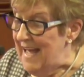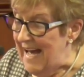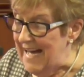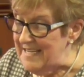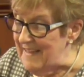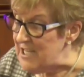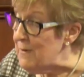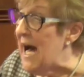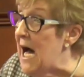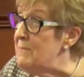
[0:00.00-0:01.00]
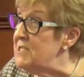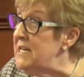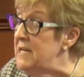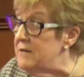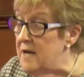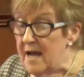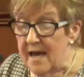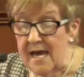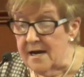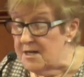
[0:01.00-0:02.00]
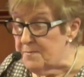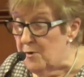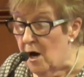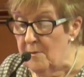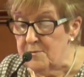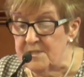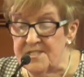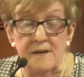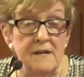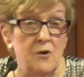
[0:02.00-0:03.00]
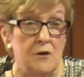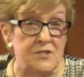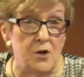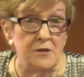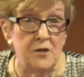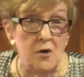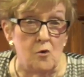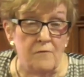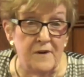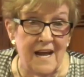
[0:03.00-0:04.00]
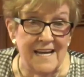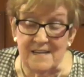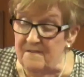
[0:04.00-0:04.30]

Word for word: And that's what happened here. Hagar's problems were certainly not sorted out overnight.